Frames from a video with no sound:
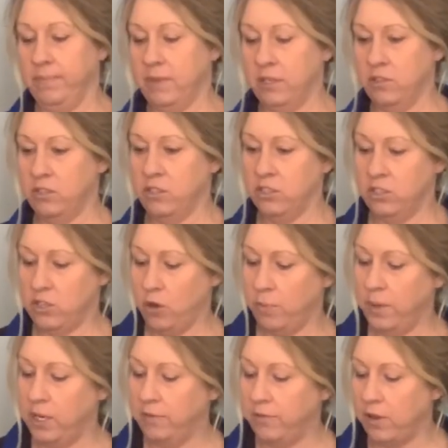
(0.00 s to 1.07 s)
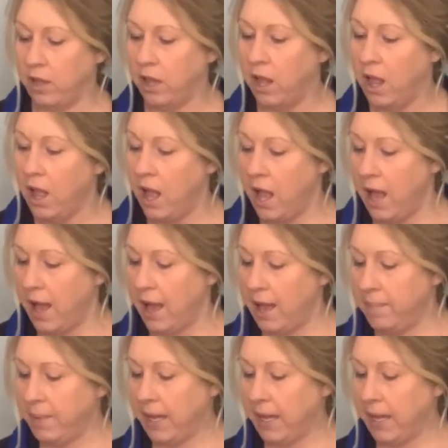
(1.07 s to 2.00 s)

They're so beautiful. I